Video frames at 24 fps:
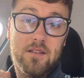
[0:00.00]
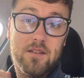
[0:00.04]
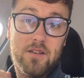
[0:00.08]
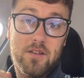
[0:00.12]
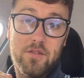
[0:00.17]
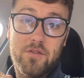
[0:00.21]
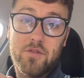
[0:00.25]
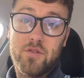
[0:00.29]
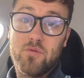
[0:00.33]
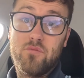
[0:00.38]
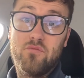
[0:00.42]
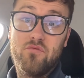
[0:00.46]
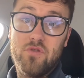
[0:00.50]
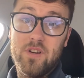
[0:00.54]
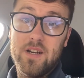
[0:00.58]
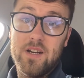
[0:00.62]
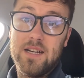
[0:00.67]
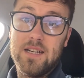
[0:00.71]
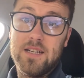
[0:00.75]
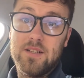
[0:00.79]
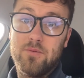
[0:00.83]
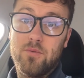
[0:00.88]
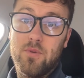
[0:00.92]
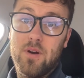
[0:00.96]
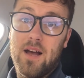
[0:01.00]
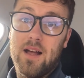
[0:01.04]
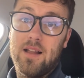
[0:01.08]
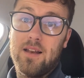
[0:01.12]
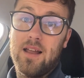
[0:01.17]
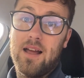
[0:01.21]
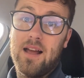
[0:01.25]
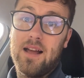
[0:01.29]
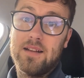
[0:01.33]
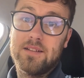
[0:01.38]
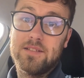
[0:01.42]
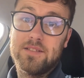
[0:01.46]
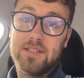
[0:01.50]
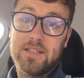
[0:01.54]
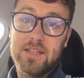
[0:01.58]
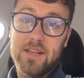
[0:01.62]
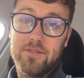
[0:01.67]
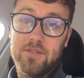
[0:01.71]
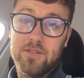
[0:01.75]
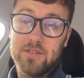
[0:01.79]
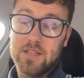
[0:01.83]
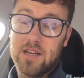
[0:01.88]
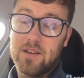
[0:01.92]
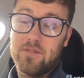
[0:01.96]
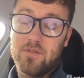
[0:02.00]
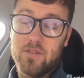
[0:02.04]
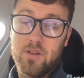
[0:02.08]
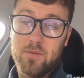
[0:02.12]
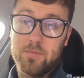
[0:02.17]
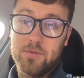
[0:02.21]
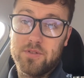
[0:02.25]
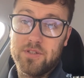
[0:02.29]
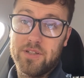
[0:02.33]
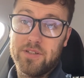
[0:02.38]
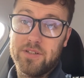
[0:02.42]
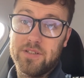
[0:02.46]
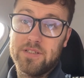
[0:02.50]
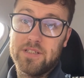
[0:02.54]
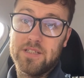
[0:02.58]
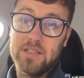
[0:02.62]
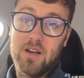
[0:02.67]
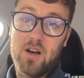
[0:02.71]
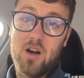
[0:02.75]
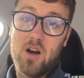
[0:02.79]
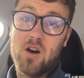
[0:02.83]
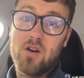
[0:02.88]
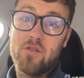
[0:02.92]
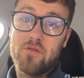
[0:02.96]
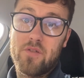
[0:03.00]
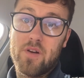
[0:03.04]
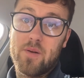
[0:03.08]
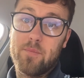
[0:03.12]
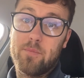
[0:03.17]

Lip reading: you've done really well. And to give yourself an opportunity of a